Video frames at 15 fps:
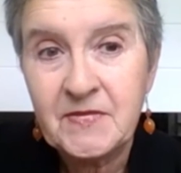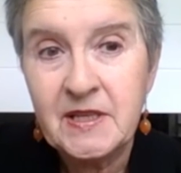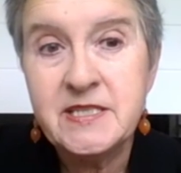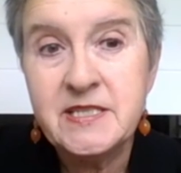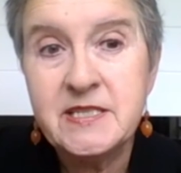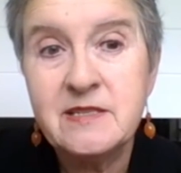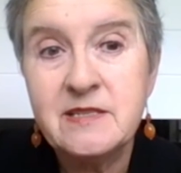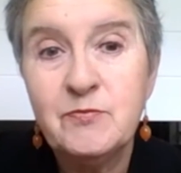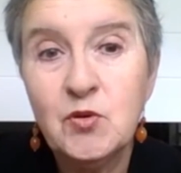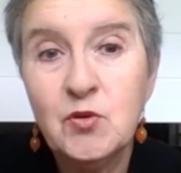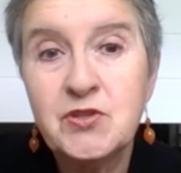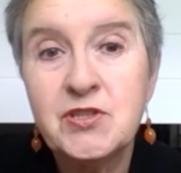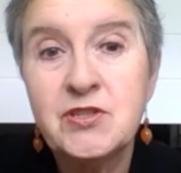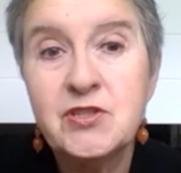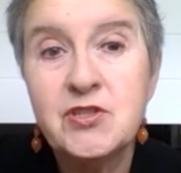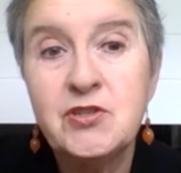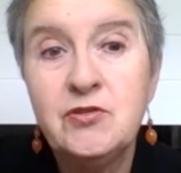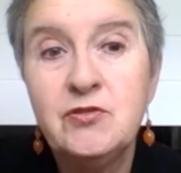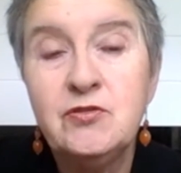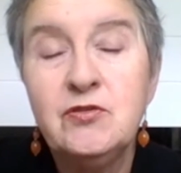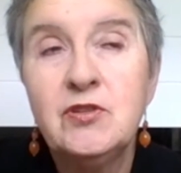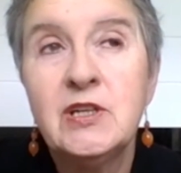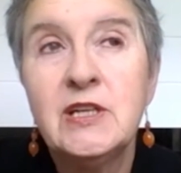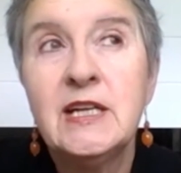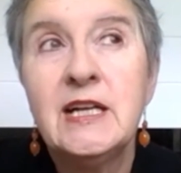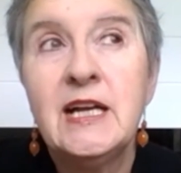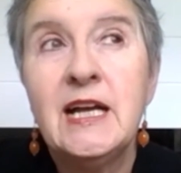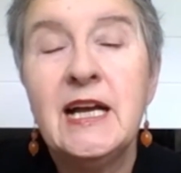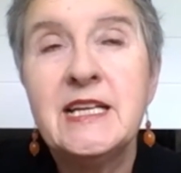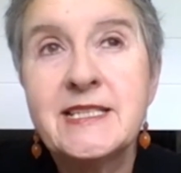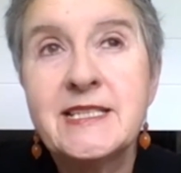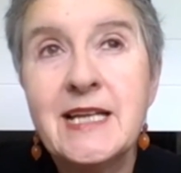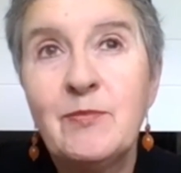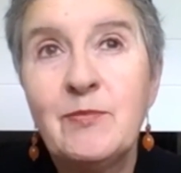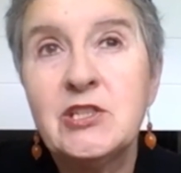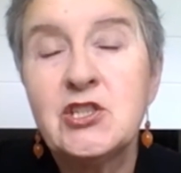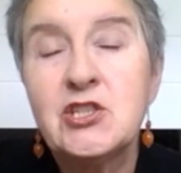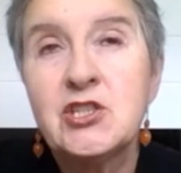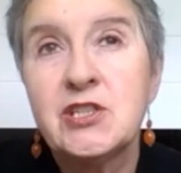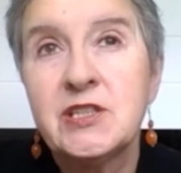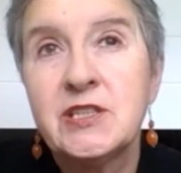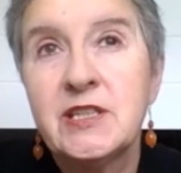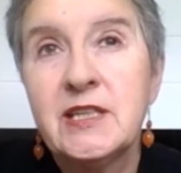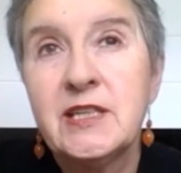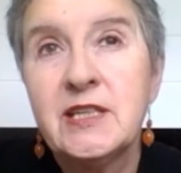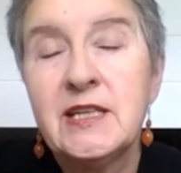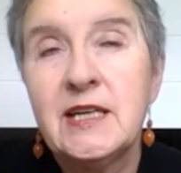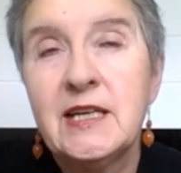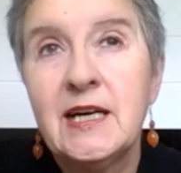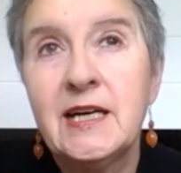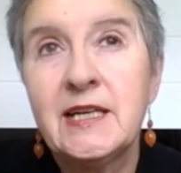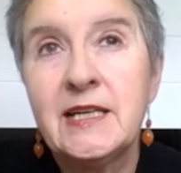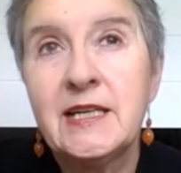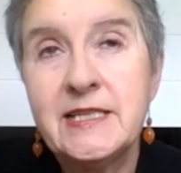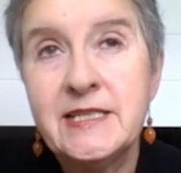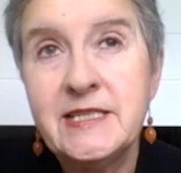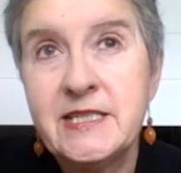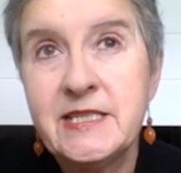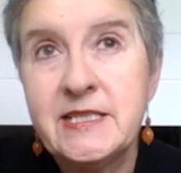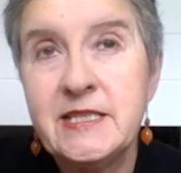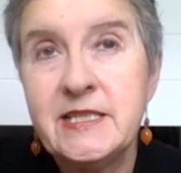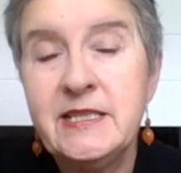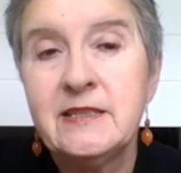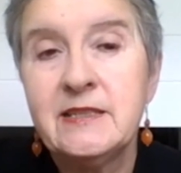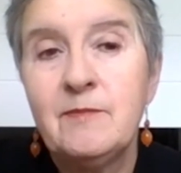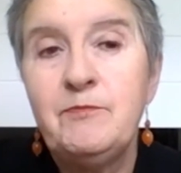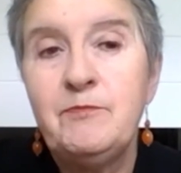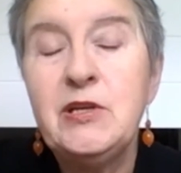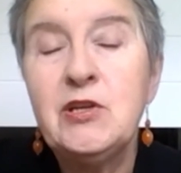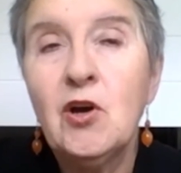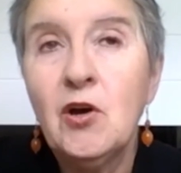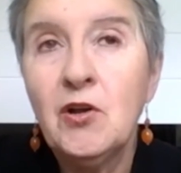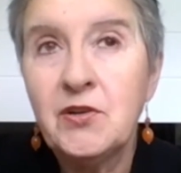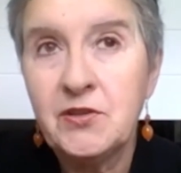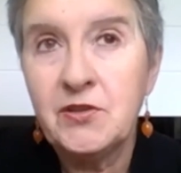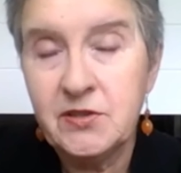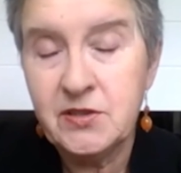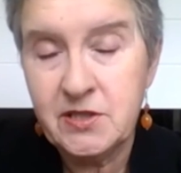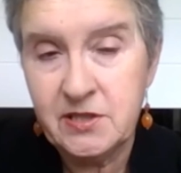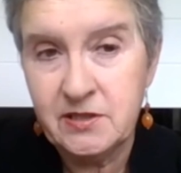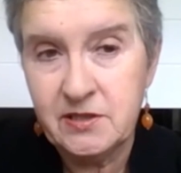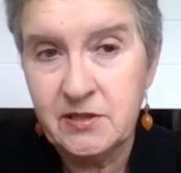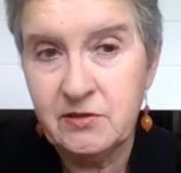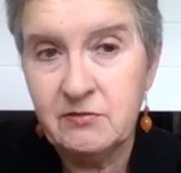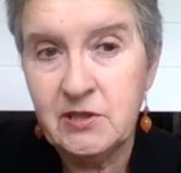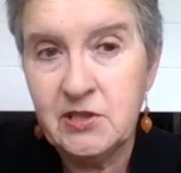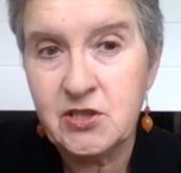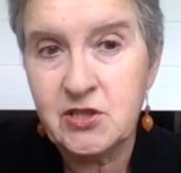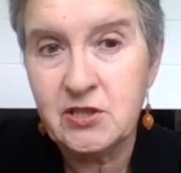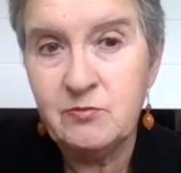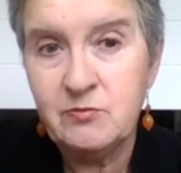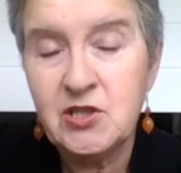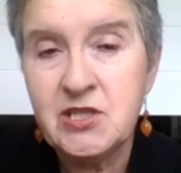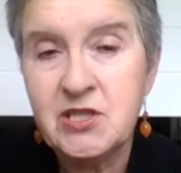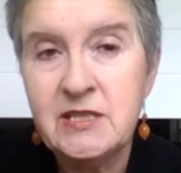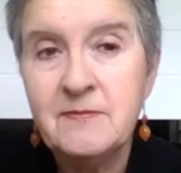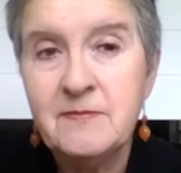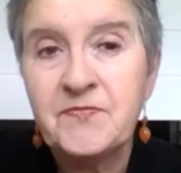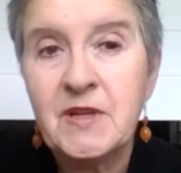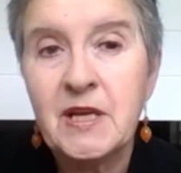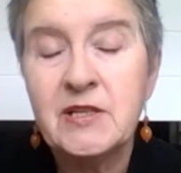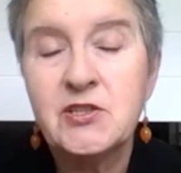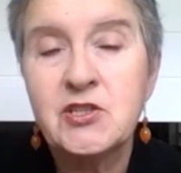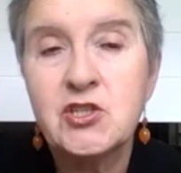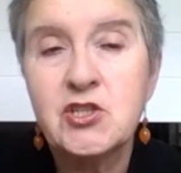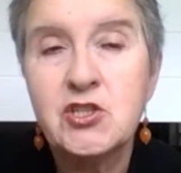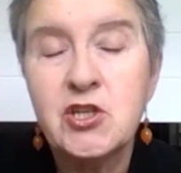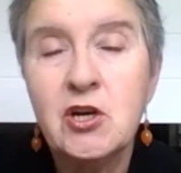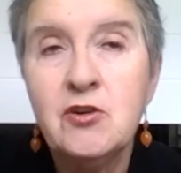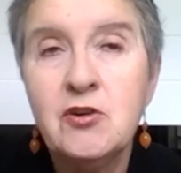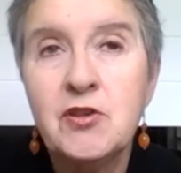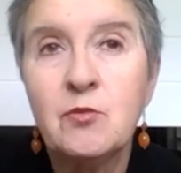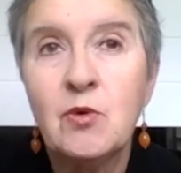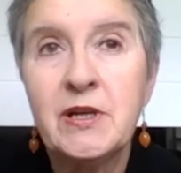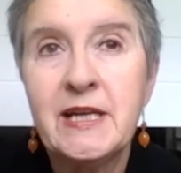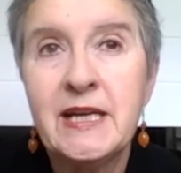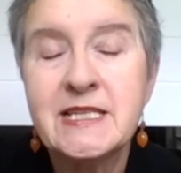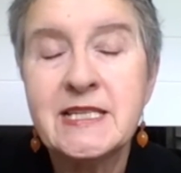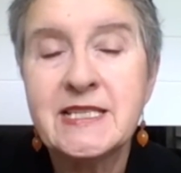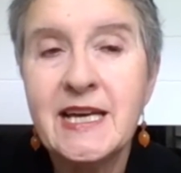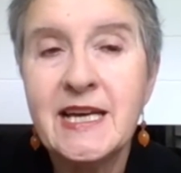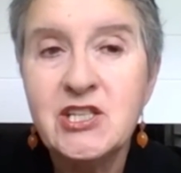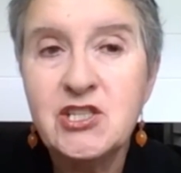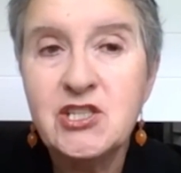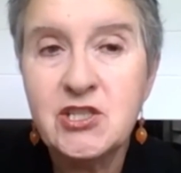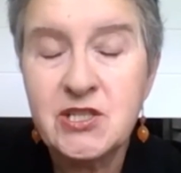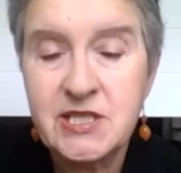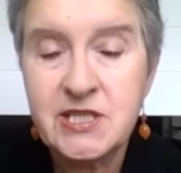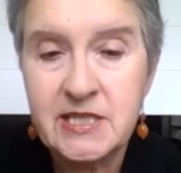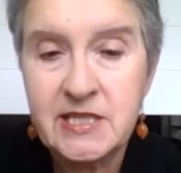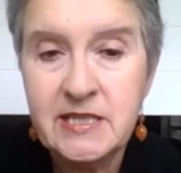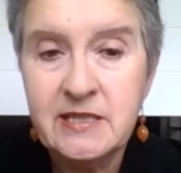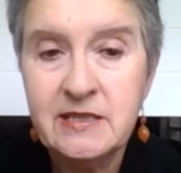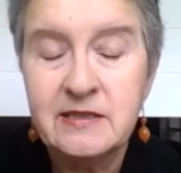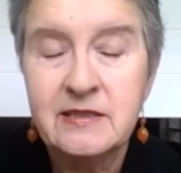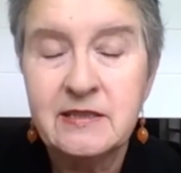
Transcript: it is important to establish an identity beyond the religious community and to show that one has agency